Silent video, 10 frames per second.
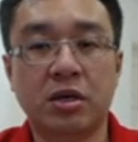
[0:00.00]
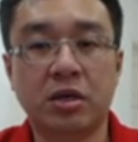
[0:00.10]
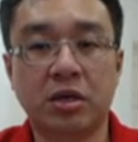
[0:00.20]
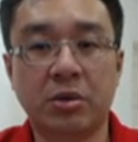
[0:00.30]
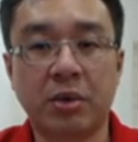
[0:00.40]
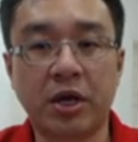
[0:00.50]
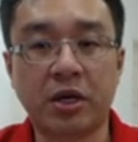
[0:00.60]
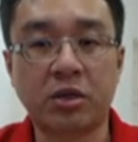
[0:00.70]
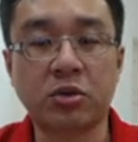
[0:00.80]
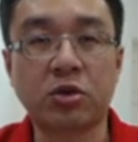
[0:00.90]
the
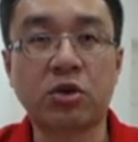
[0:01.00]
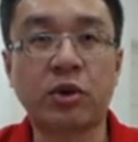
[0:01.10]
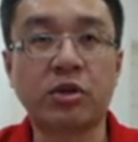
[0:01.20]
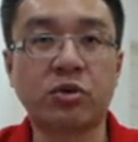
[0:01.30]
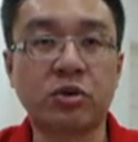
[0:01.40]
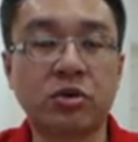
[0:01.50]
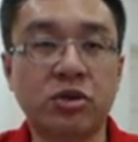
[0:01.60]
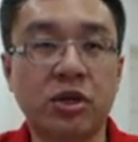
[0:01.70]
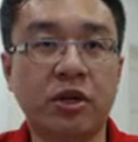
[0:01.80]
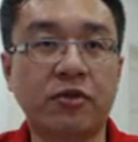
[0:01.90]
black do not want to trade
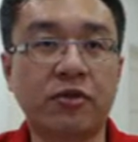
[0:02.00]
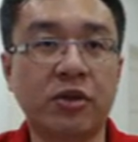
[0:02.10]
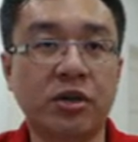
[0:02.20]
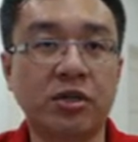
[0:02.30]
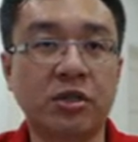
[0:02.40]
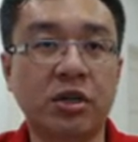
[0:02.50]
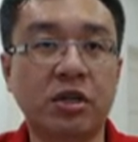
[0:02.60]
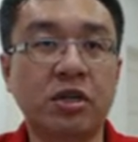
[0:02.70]
off, instead